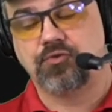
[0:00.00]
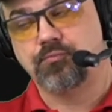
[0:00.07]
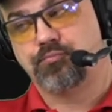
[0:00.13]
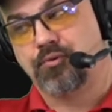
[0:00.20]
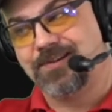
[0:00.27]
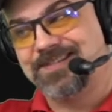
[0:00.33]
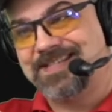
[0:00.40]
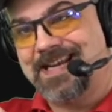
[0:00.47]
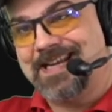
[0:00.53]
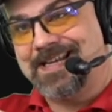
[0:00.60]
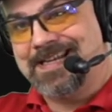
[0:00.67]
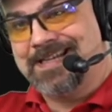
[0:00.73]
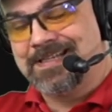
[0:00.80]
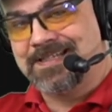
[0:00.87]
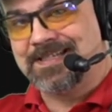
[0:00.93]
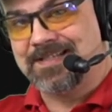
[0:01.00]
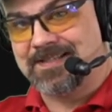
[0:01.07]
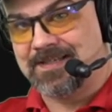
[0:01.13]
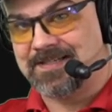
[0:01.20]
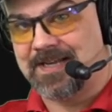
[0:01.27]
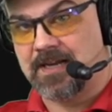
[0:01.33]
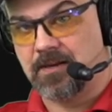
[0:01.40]
to put data into
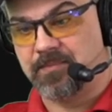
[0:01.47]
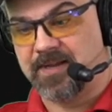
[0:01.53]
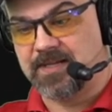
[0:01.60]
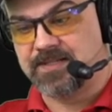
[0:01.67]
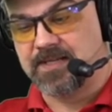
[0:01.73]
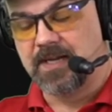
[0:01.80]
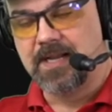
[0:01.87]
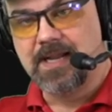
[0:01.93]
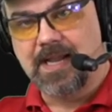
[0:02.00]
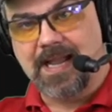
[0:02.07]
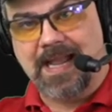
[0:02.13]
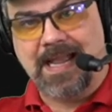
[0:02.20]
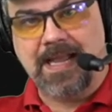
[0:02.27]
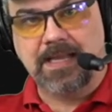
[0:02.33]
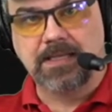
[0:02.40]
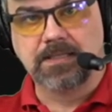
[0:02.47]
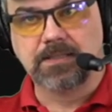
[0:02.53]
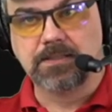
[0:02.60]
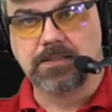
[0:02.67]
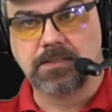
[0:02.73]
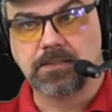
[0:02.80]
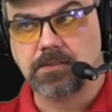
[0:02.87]
the database,
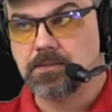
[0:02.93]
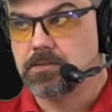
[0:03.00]
and